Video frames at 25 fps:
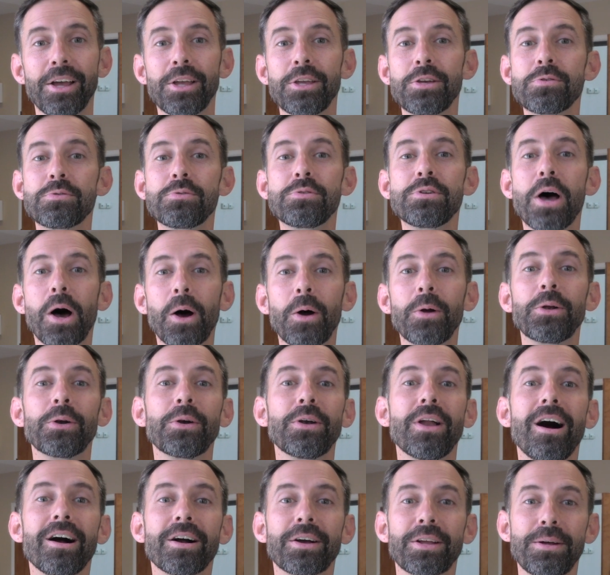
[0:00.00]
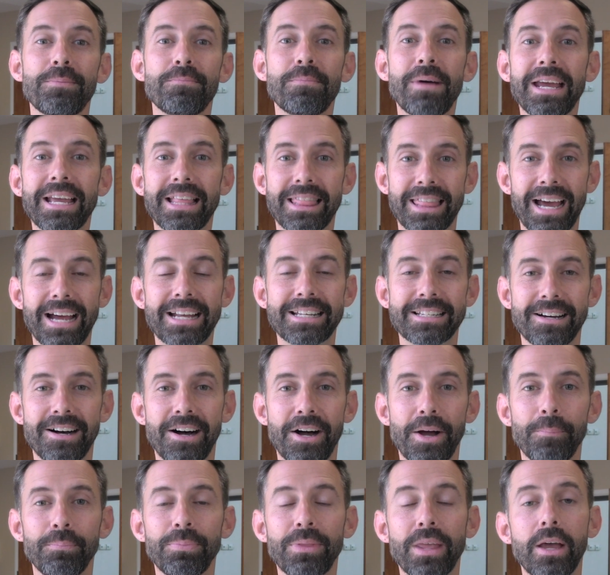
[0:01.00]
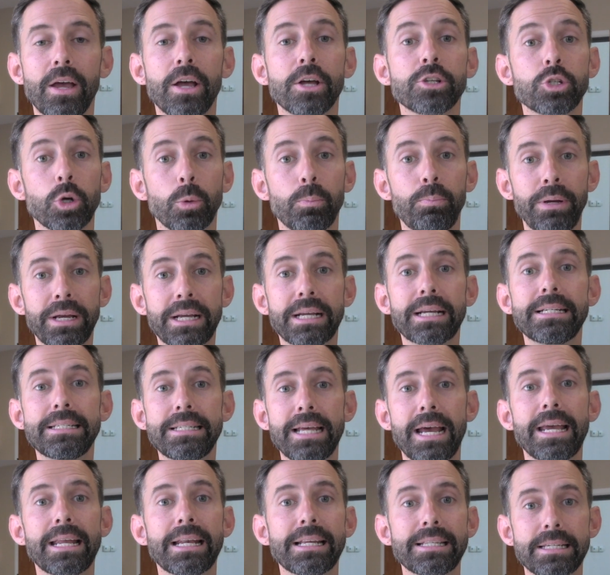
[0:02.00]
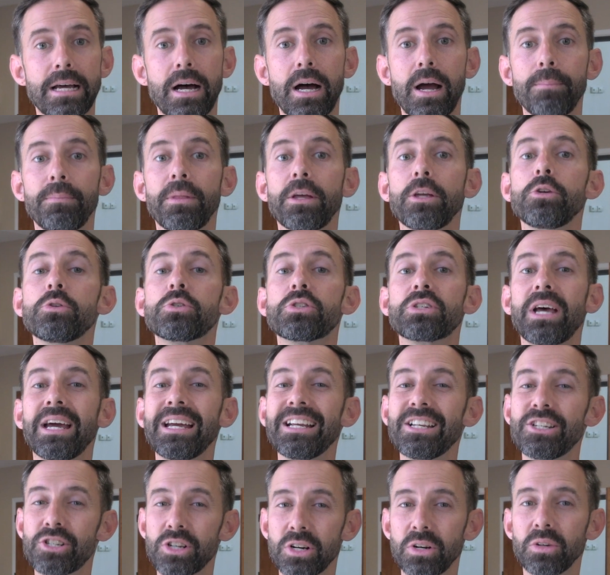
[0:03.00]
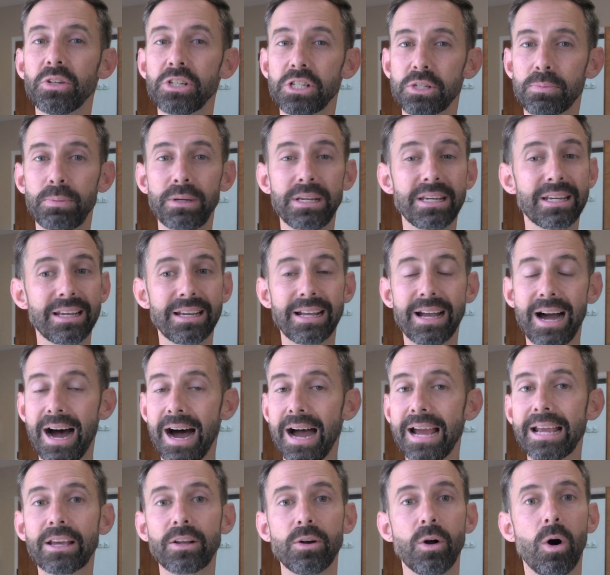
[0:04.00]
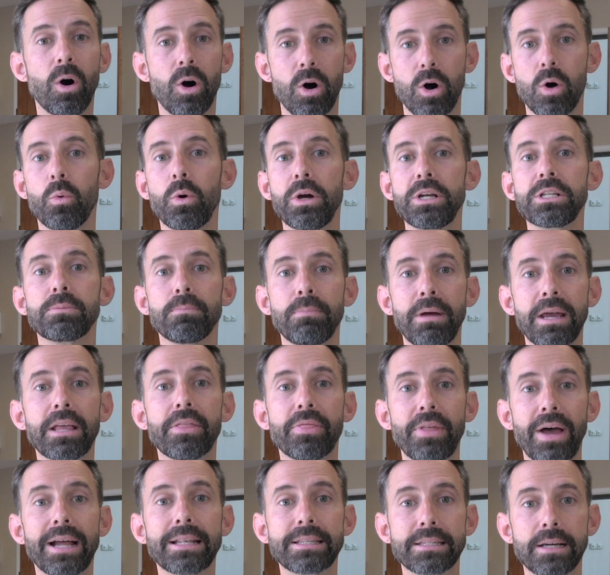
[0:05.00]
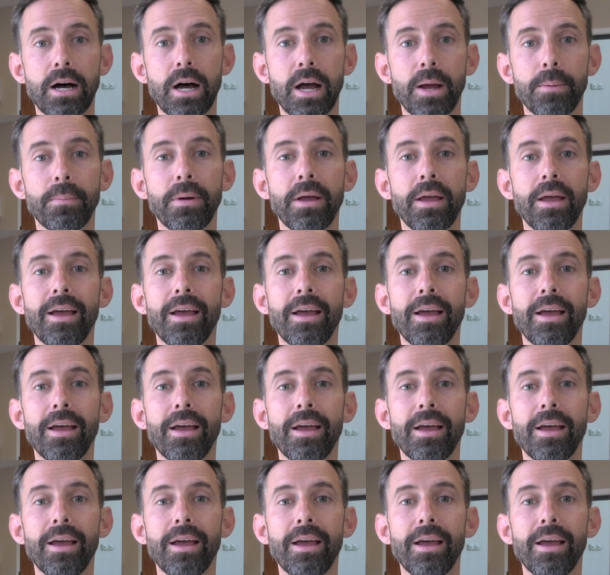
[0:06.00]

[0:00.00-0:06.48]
You know you're not going to make that time. So pick a day and a time that you say, generally speaking, I can always make that time.